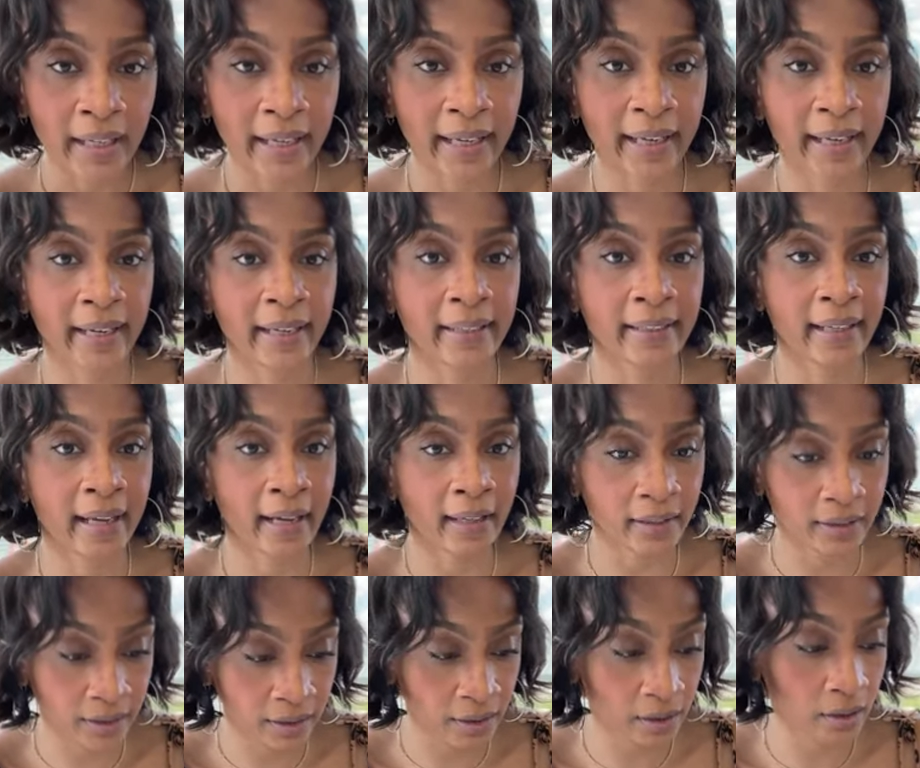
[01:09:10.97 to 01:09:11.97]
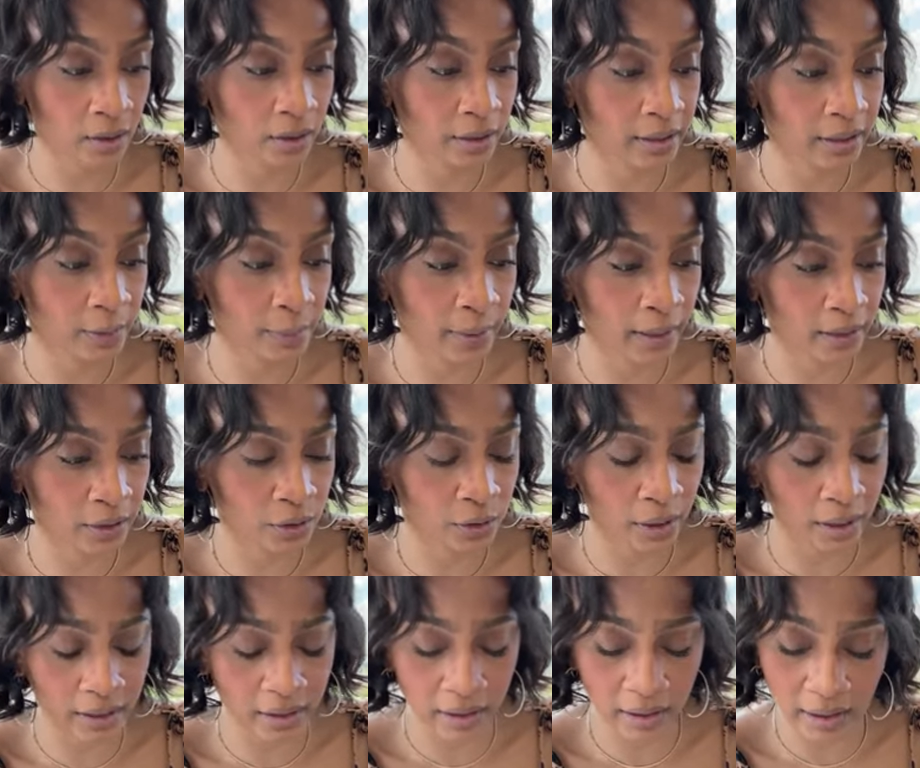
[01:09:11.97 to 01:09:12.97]
And I took her
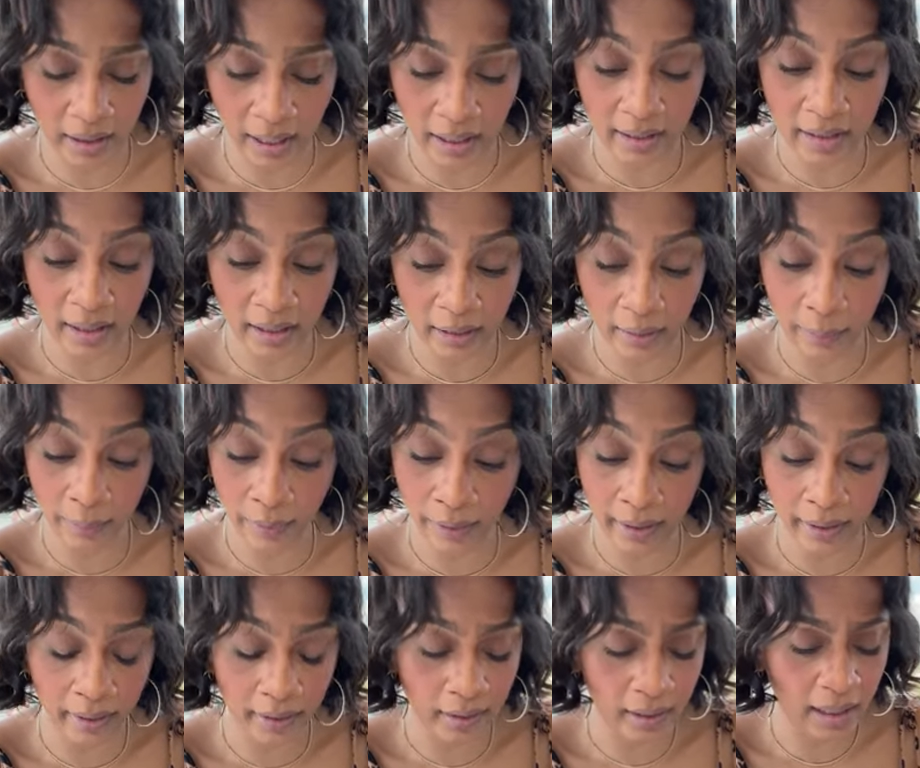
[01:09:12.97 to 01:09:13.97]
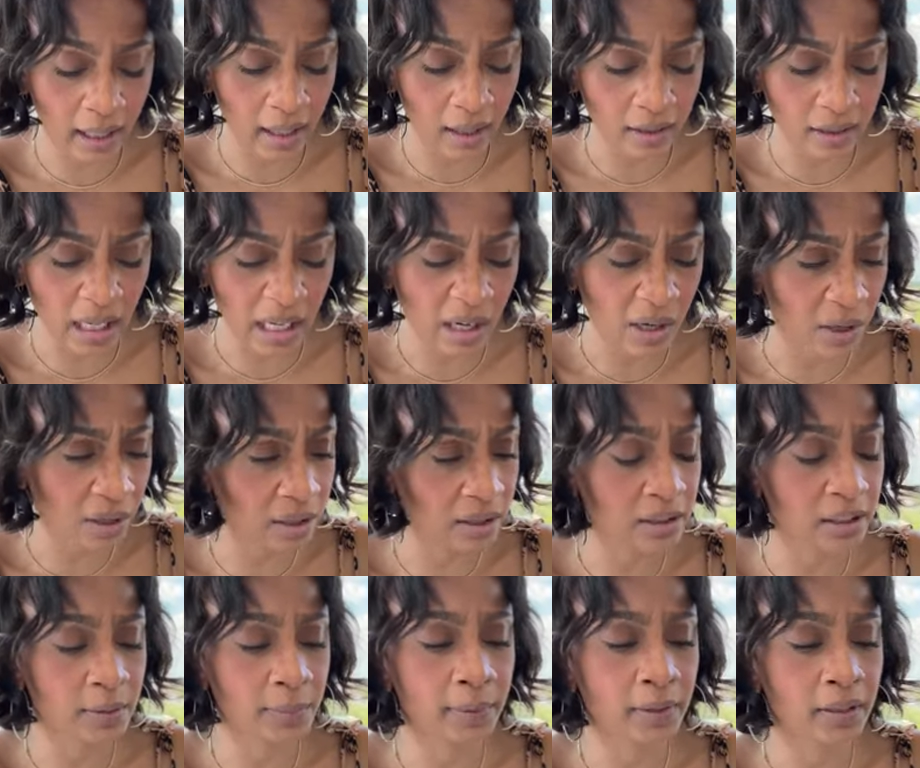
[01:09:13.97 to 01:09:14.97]
instructions and I started praying and I, I called on
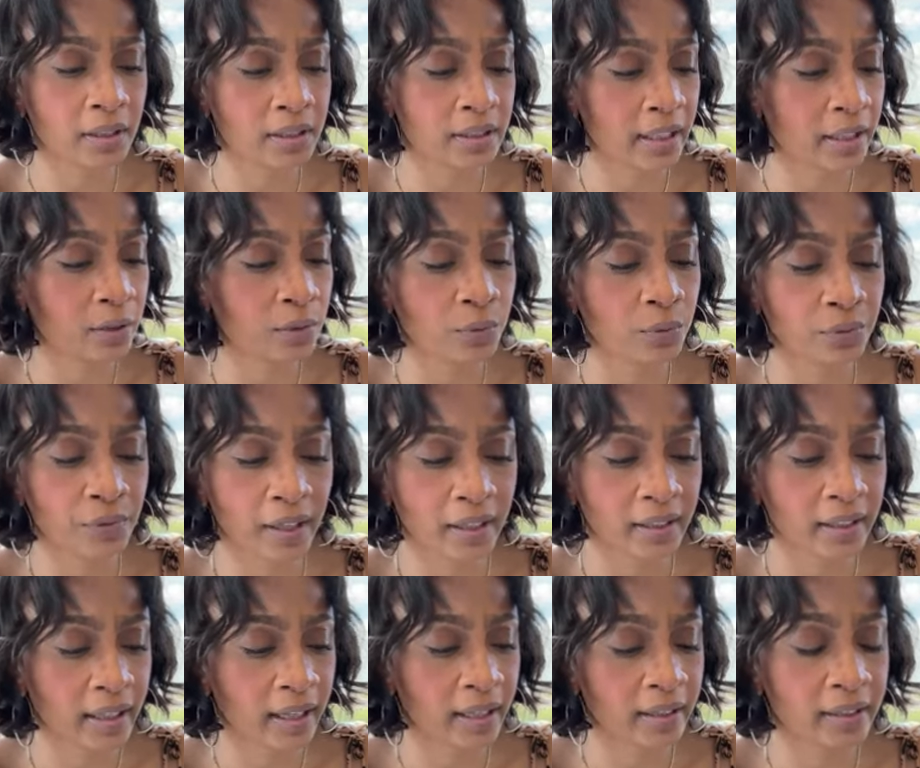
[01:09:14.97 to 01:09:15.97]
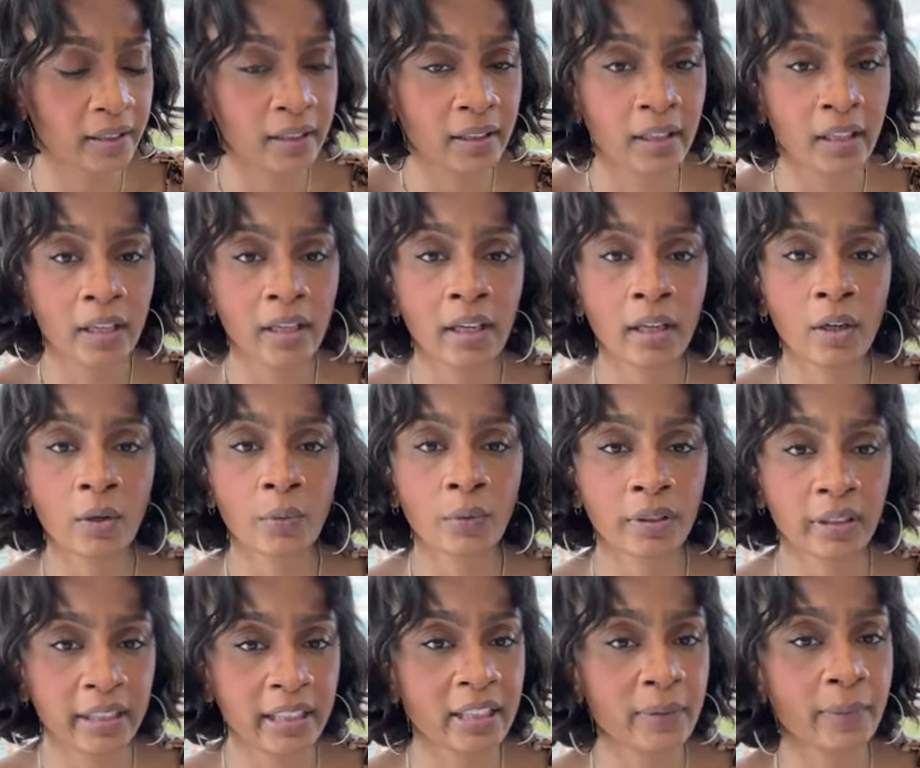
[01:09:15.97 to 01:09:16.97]
the spirit of Jehu, Father God, to
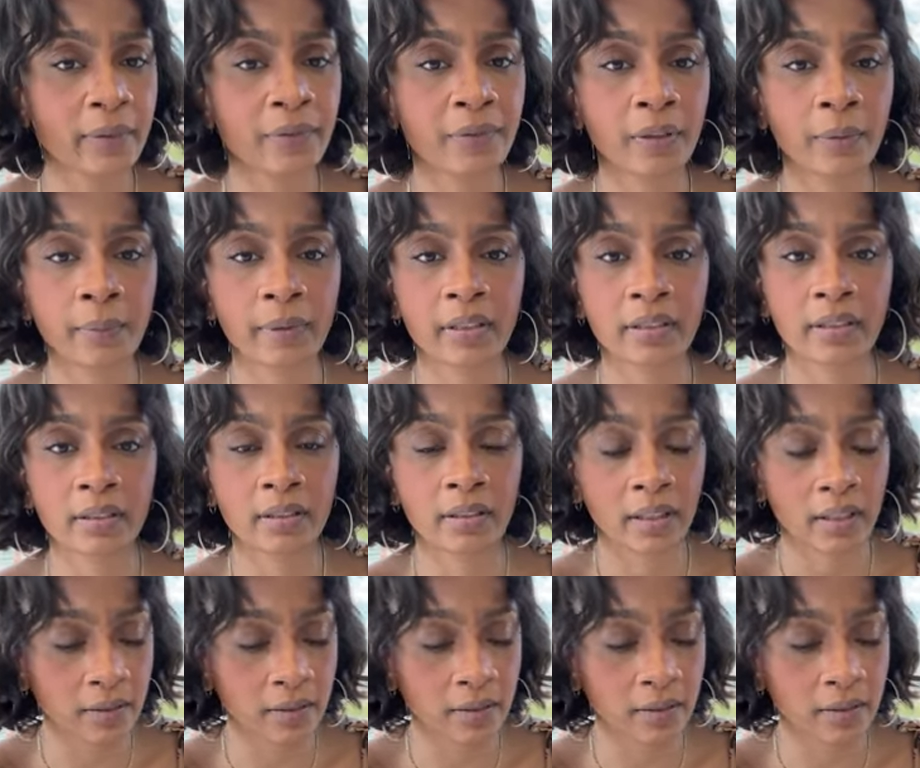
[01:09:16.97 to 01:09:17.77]
release me from these